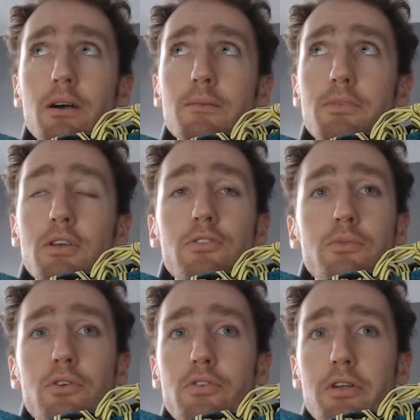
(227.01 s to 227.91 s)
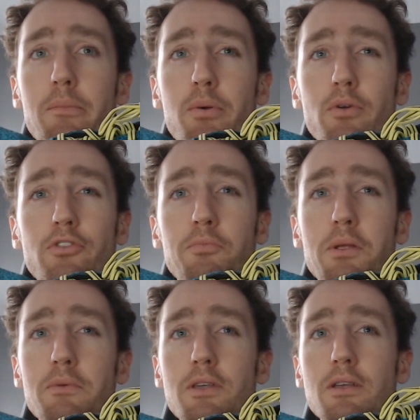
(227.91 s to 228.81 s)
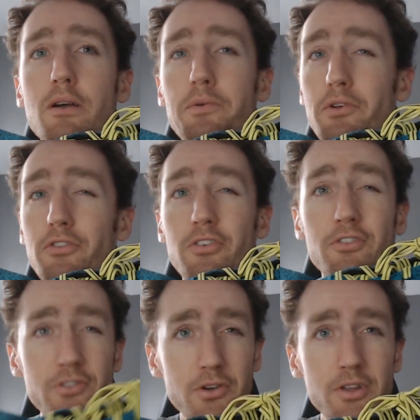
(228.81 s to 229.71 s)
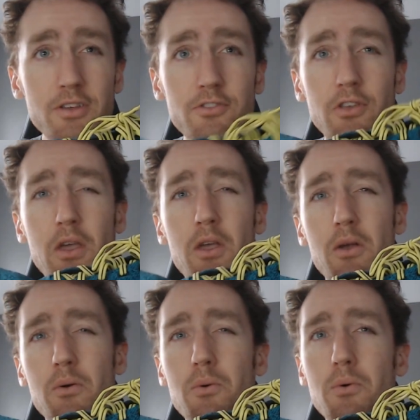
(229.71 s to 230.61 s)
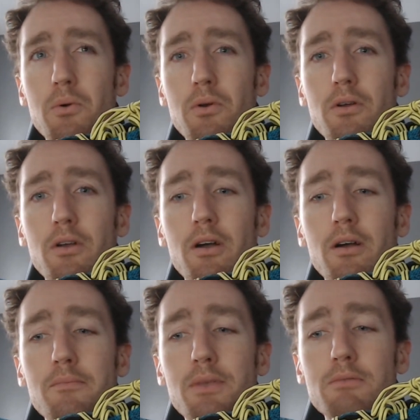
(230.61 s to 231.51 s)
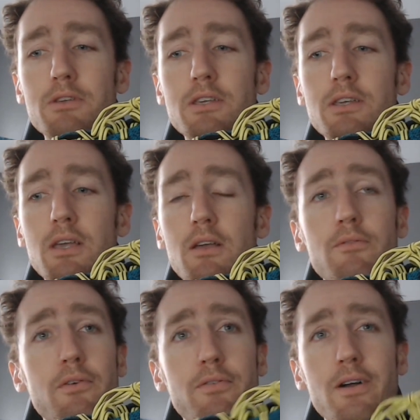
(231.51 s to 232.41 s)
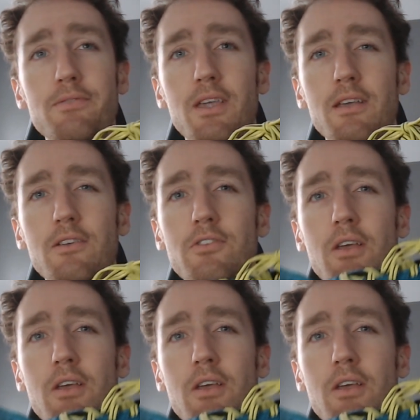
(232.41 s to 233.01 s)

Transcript: days when you're trying to push maybe under 630s or maybe for 5Ks.